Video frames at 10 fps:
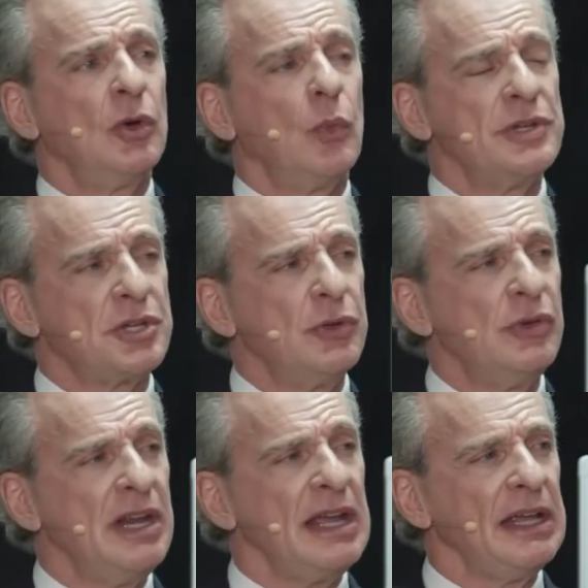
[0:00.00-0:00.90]
was
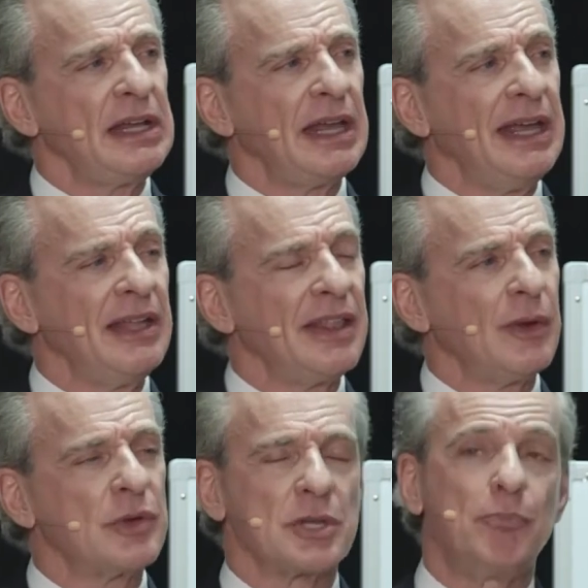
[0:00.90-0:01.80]
unique in that
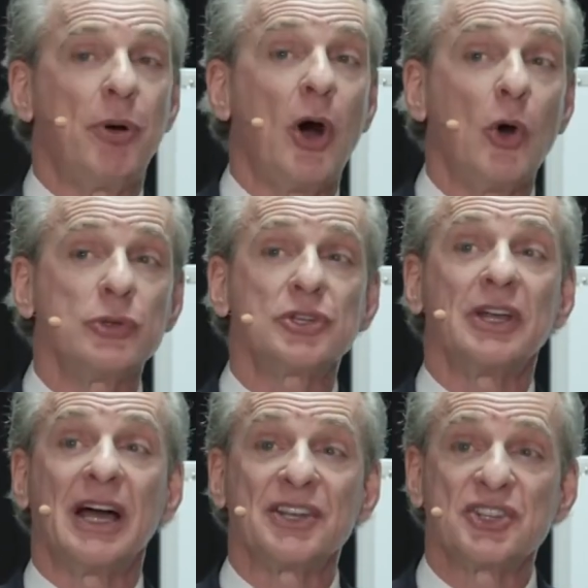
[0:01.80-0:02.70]
it was a post
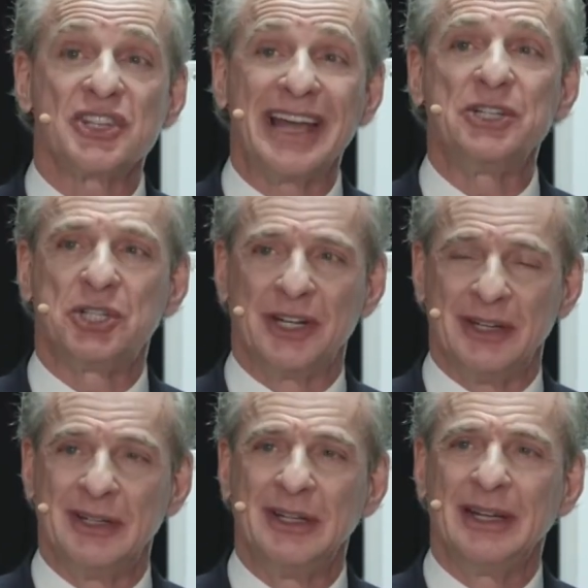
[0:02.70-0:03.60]

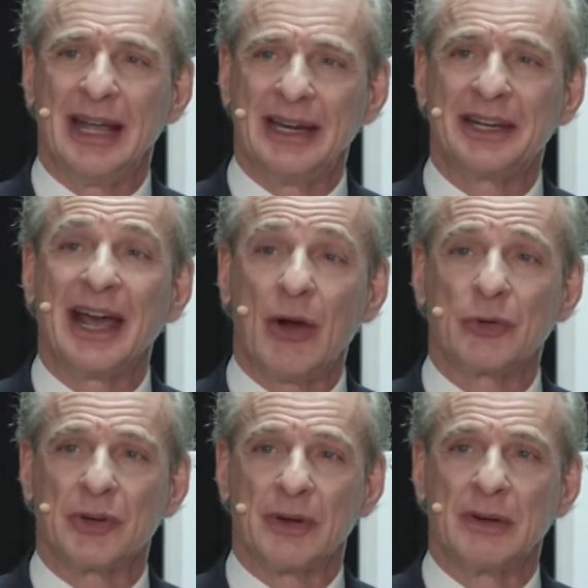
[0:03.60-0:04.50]
ascension
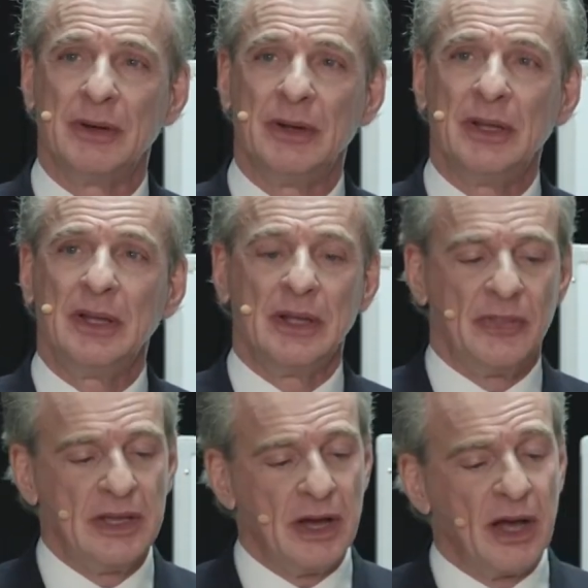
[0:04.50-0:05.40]
encounter.
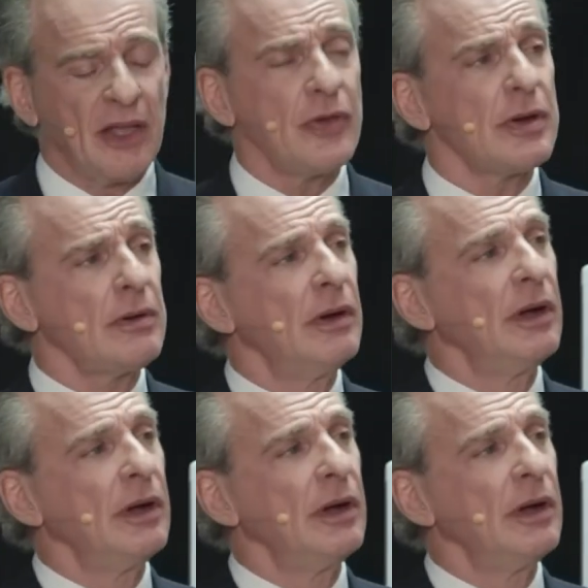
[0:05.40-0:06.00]
The other